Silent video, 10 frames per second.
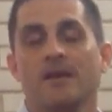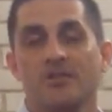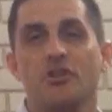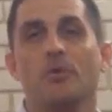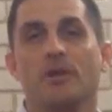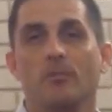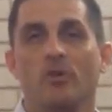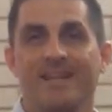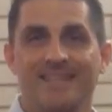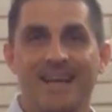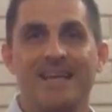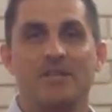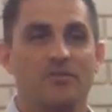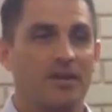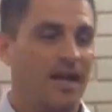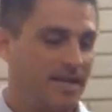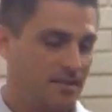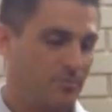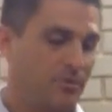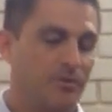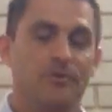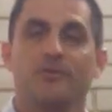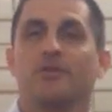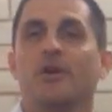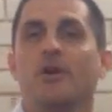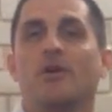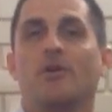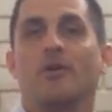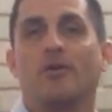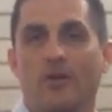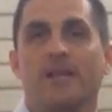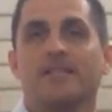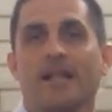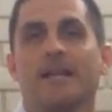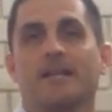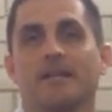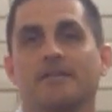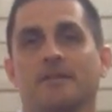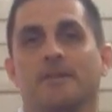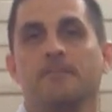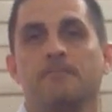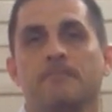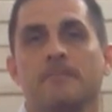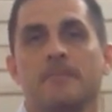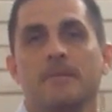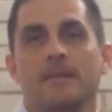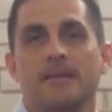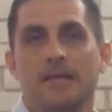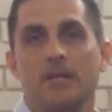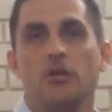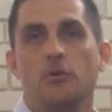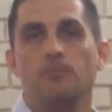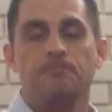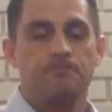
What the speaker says: I showed him what it takes for God to produce Christ-likeness in you.